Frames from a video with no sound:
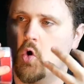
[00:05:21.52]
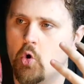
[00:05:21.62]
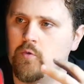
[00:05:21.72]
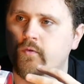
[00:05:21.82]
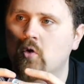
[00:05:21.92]

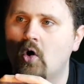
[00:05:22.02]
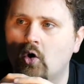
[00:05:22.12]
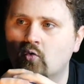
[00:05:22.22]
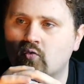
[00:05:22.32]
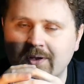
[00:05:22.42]

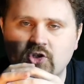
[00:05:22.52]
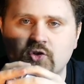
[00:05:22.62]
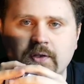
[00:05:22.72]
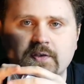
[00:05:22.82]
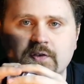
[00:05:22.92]
overall
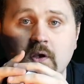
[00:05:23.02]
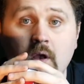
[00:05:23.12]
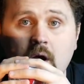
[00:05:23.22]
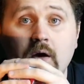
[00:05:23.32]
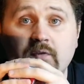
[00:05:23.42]
richness
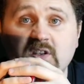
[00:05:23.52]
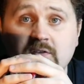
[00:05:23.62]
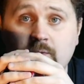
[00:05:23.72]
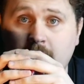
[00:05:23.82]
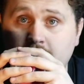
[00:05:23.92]
of this
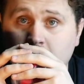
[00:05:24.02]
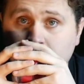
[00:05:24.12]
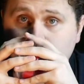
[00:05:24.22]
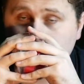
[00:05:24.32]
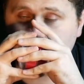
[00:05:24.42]

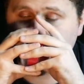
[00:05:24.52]
fragrance.